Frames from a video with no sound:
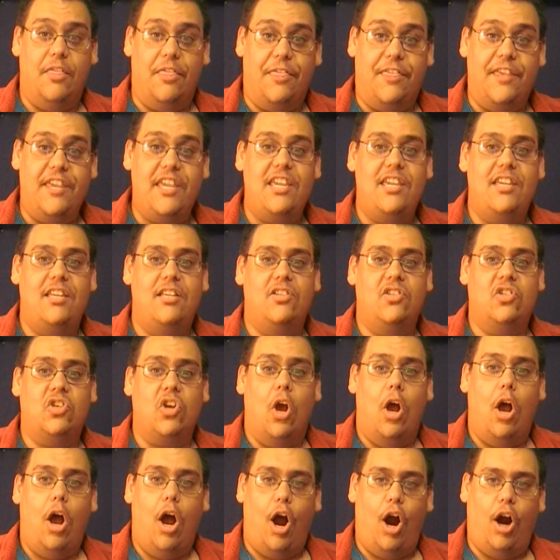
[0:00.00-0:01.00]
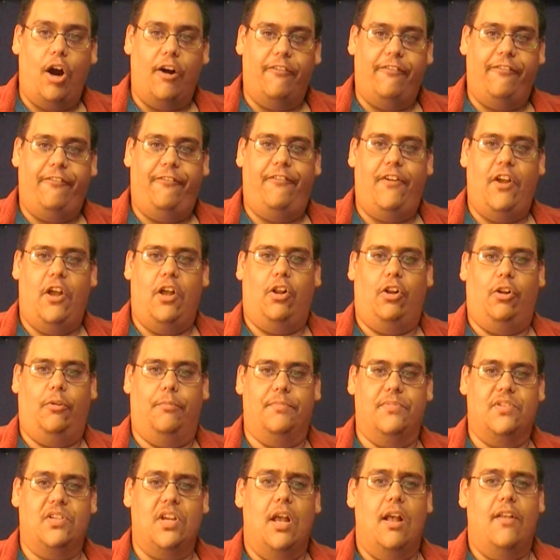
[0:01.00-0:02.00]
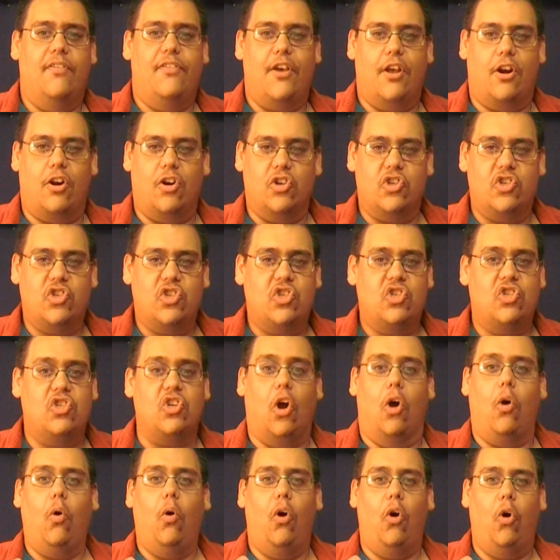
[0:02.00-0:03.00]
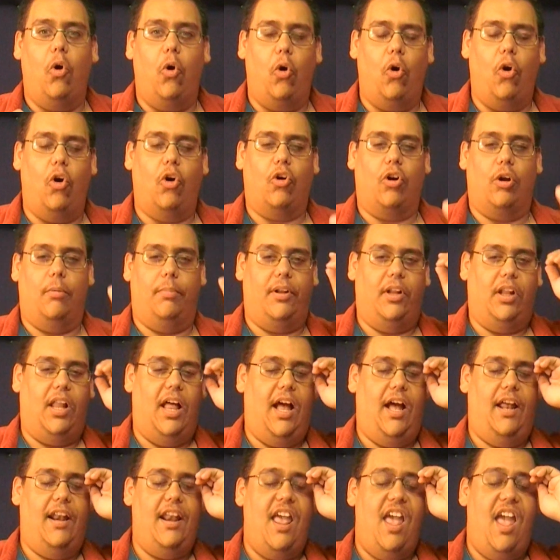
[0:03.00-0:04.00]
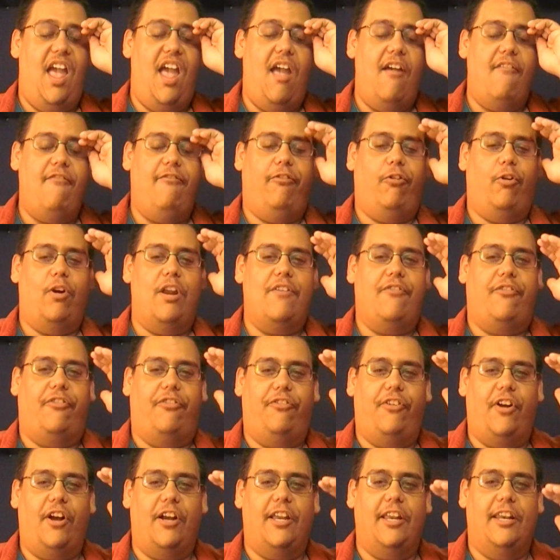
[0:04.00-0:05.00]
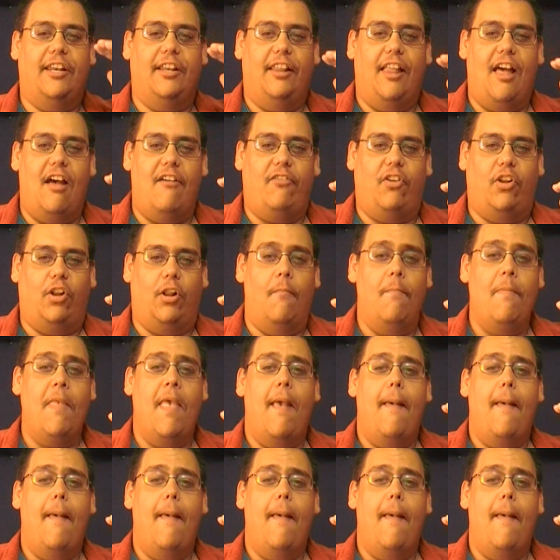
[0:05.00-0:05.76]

These are films that are so horrible on every fucking level,